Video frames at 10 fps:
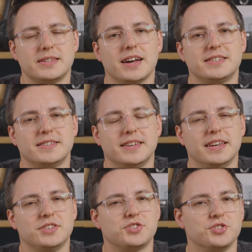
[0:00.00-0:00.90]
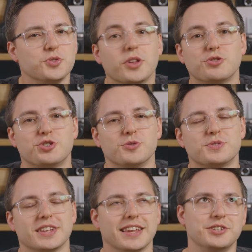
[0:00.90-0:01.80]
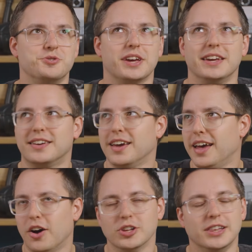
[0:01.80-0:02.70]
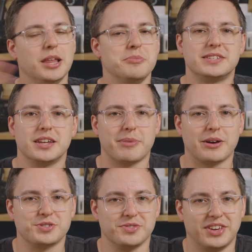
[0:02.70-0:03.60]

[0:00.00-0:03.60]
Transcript: nice as it is to do those shoots that let you take unlimited amounts of